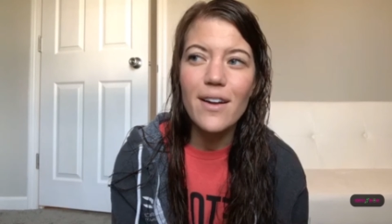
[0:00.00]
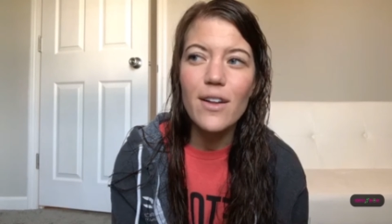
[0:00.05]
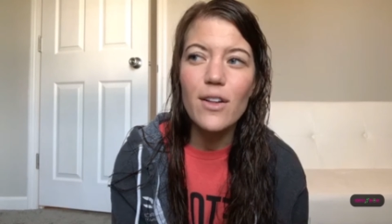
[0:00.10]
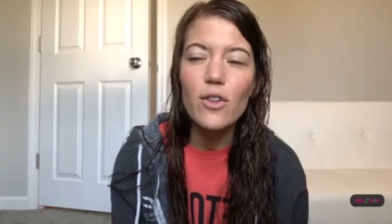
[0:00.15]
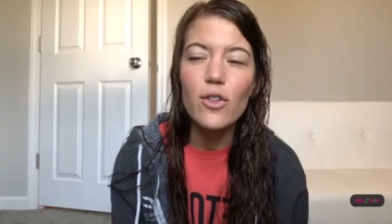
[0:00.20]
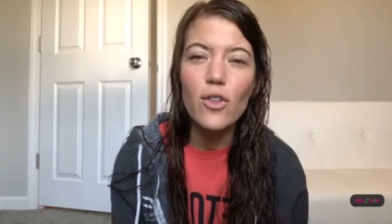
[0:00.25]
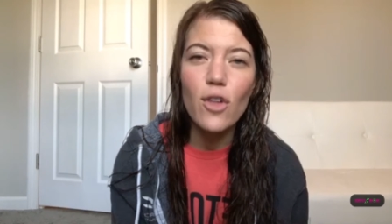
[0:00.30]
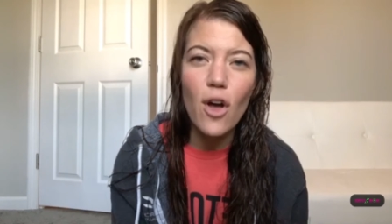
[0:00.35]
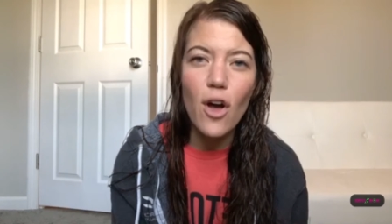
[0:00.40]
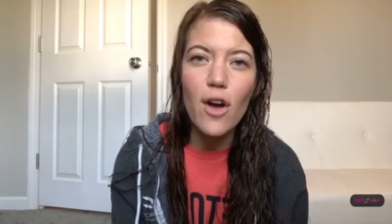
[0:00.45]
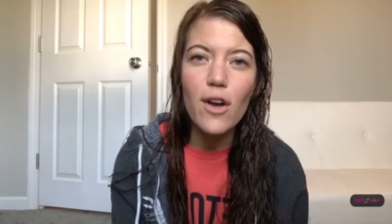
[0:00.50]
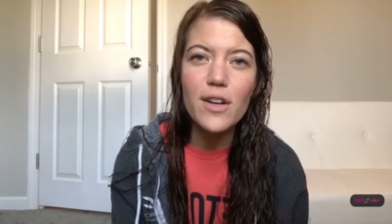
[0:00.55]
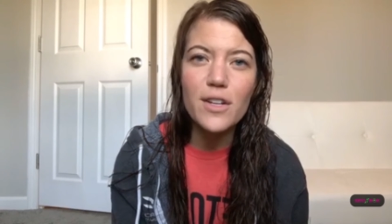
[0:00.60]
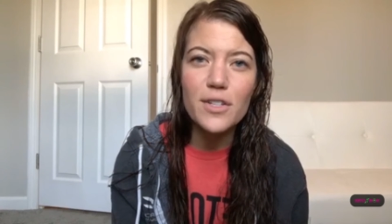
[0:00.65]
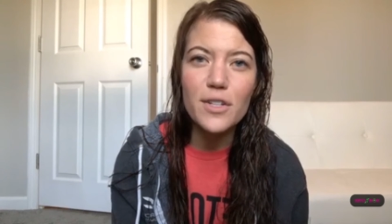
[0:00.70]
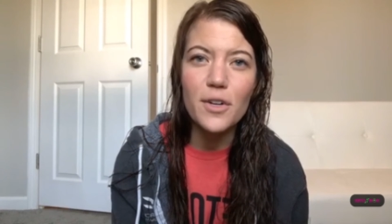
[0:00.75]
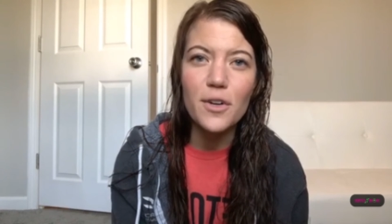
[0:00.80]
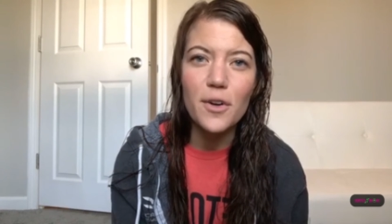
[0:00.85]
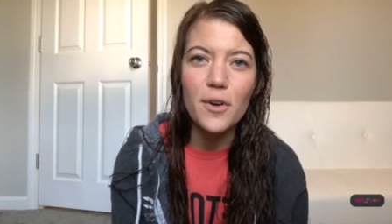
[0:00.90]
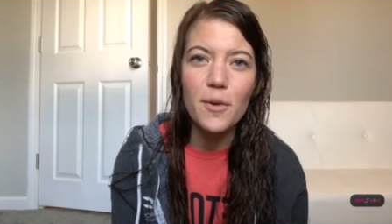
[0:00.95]
long
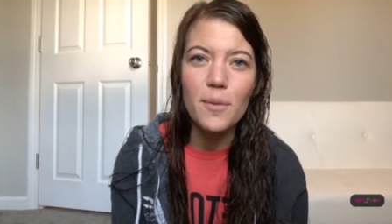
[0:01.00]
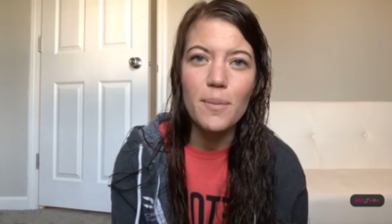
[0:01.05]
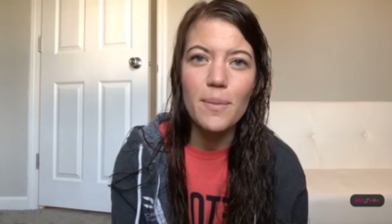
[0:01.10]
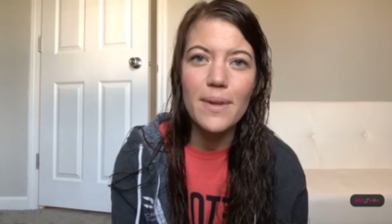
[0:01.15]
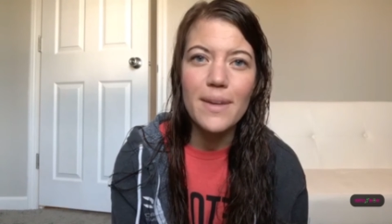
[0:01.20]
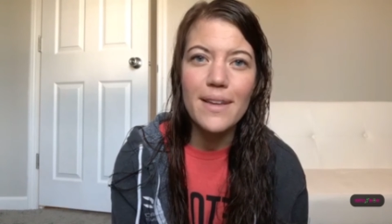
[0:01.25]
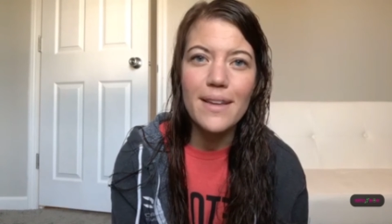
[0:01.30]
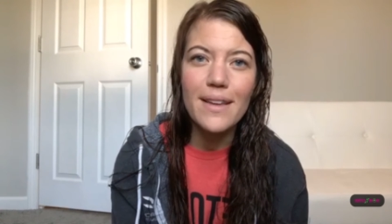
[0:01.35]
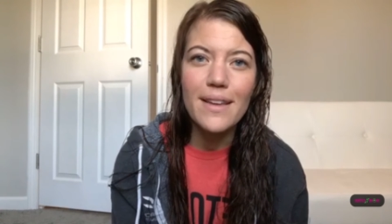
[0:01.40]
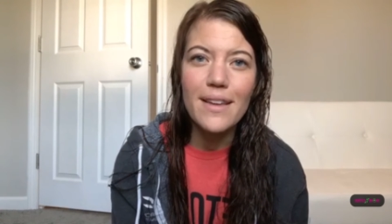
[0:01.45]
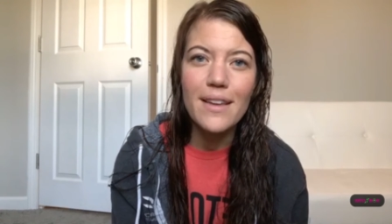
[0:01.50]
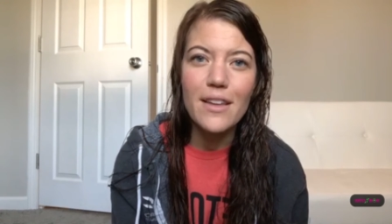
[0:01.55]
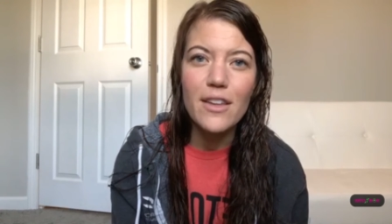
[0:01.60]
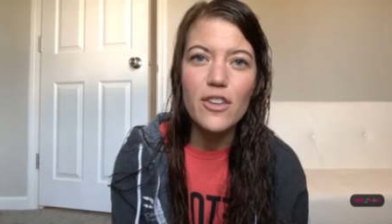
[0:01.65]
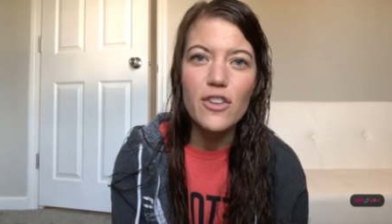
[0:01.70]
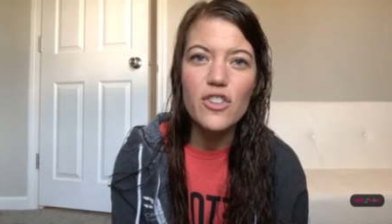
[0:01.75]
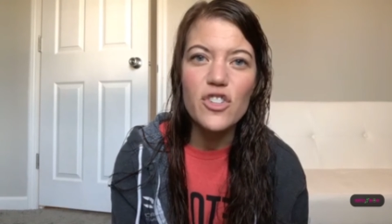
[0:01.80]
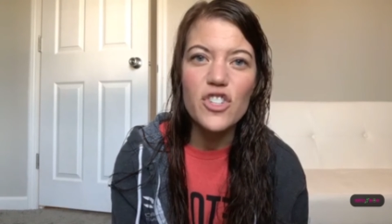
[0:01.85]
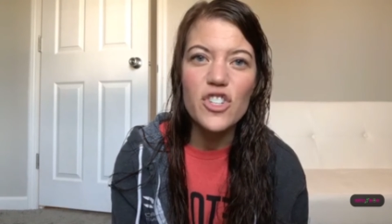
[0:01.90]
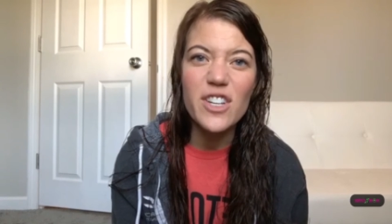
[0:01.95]
term
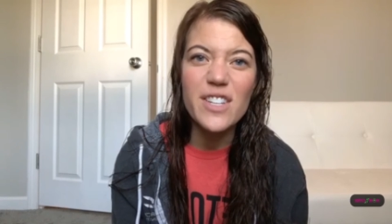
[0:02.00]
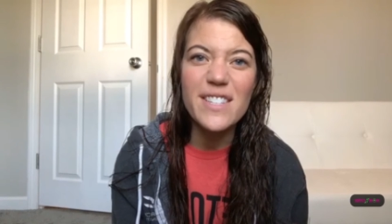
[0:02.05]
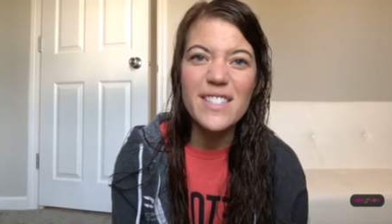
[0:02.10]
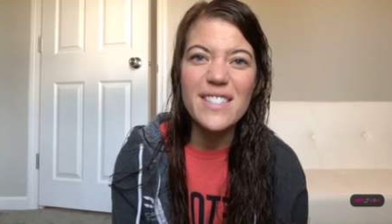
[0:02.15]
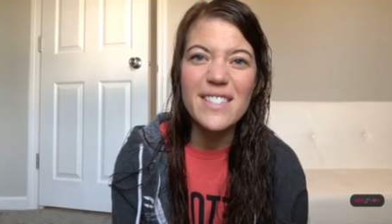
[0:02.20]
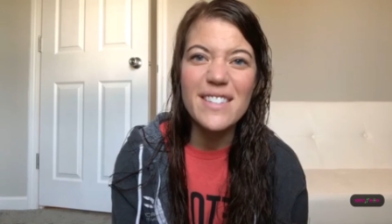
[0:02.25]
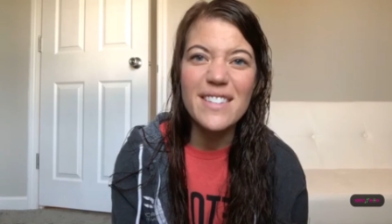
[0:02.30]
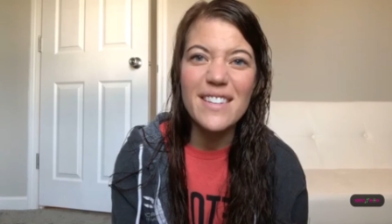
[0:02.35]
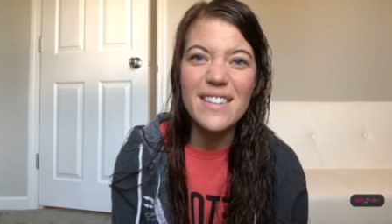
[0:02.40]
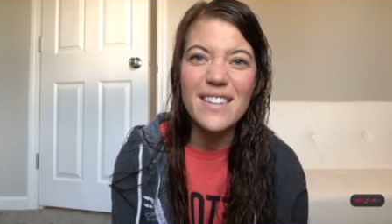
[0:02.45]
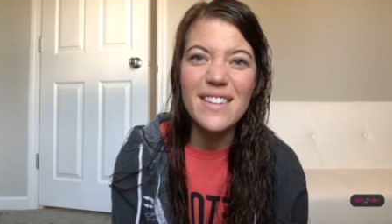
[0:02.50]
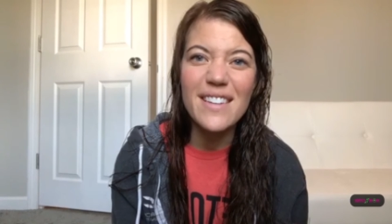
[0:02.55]
you just